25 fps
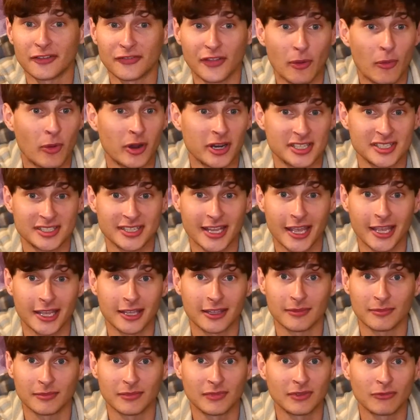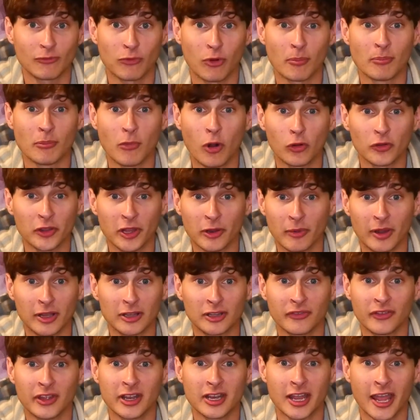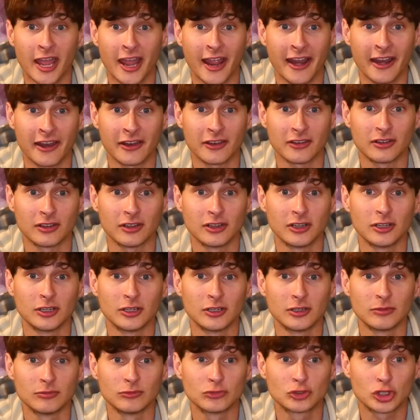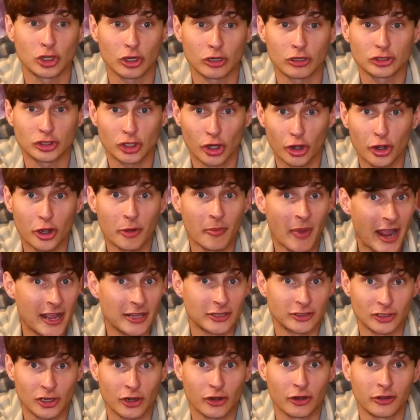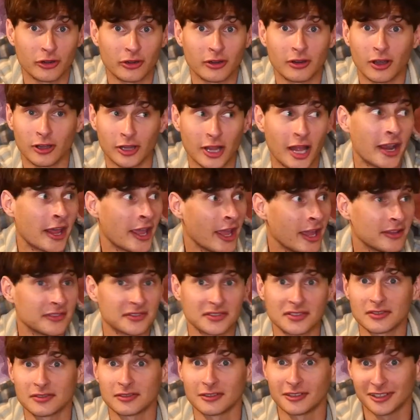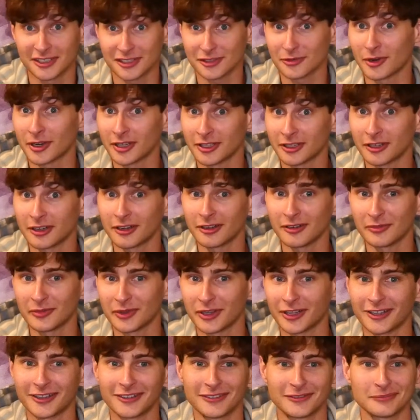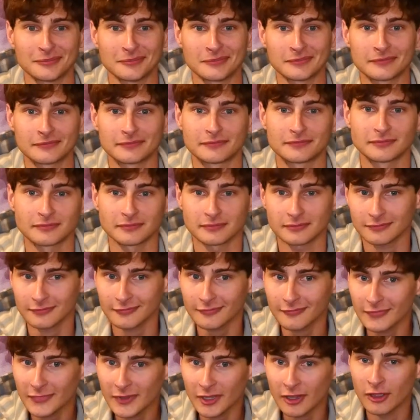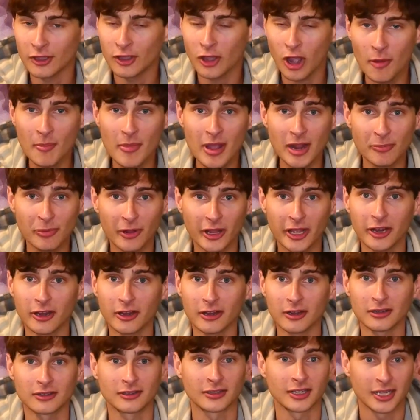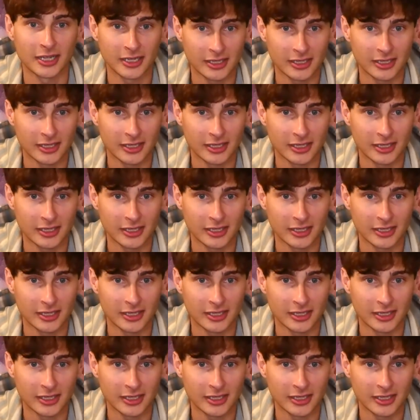if they want to stay remotely relevant, and Turner might turn a lot of heads. It's right there, but yeah. Comeback player,